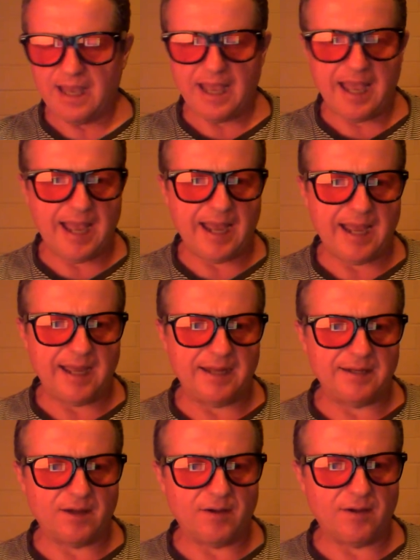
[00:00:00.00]

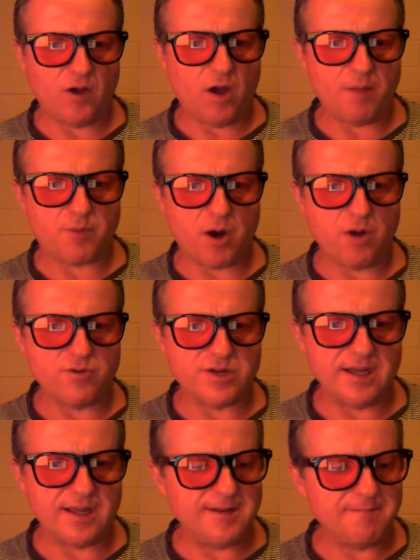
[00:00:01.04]
and high
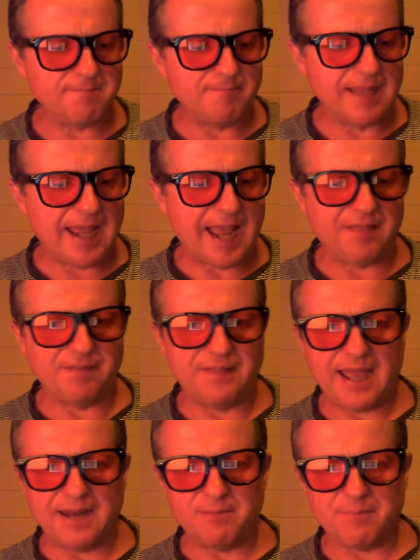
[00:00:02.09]
protein, and
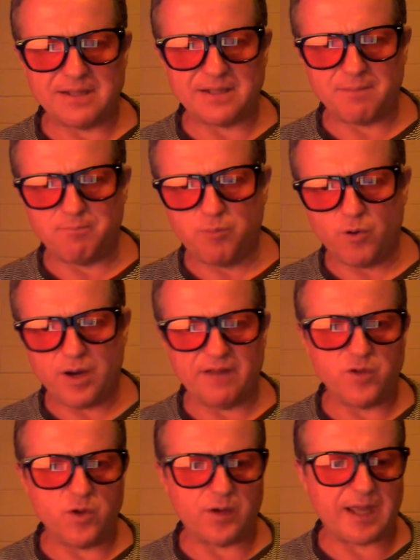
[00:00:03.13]
then basically put in a
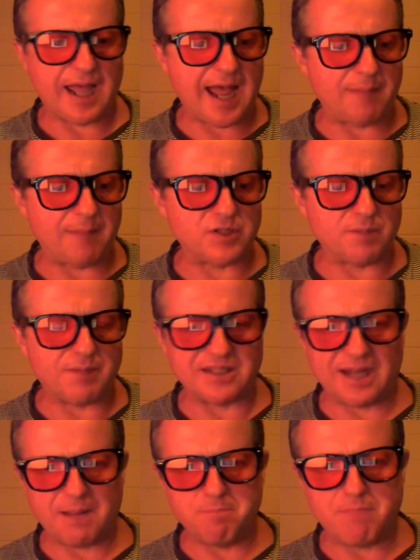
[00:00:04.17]
few carbs to
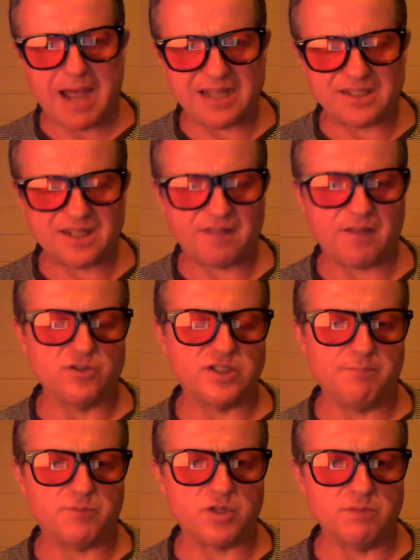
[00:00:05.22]
basically mask those
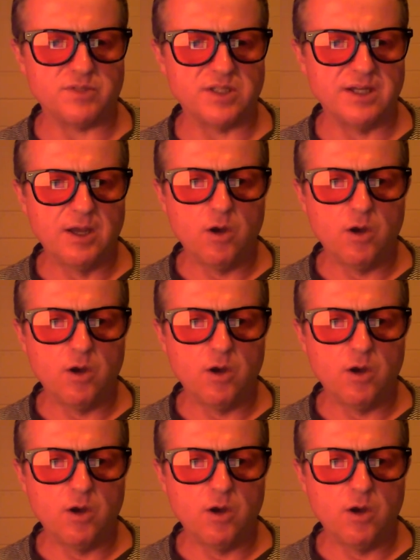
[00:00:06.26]
symptoms.